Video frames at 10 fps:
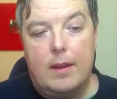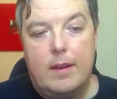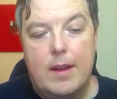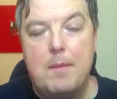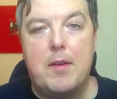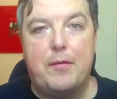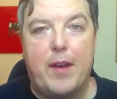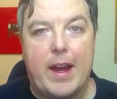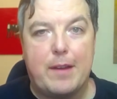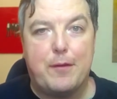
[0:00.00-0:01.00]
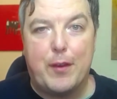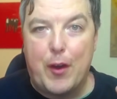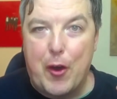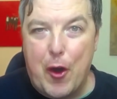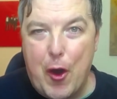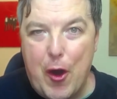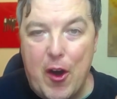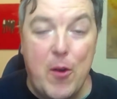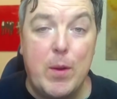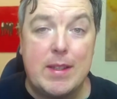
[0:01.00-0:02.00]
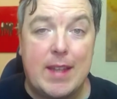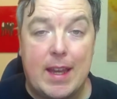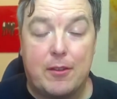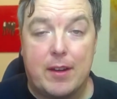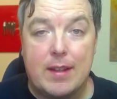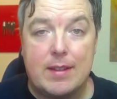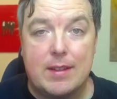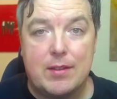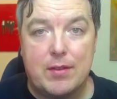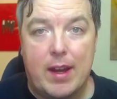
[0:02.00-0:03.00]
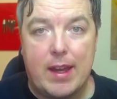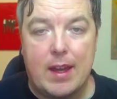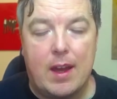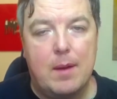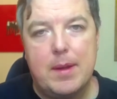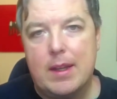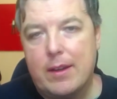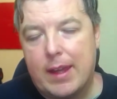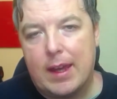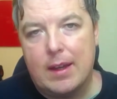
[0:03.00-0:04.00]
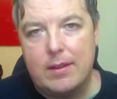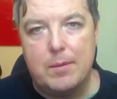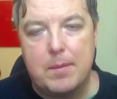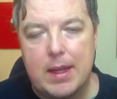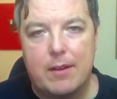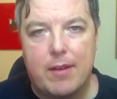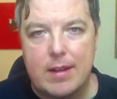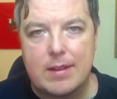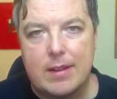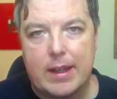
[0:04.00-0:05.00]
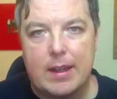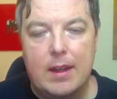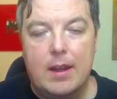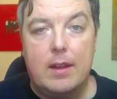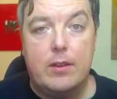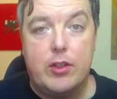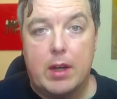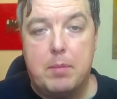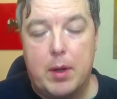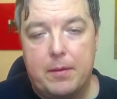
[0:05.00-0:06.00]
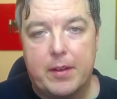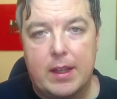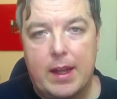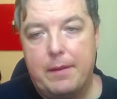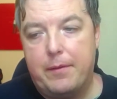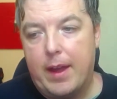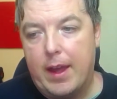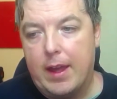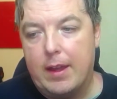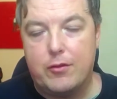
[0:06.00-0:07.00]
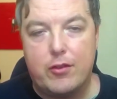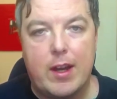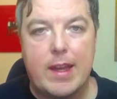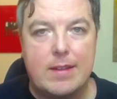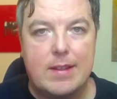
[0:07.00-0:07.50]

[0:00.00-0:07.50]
Number five, always take risks, right? I mean, okay, I don't mean a risk like jump off a cliff and try and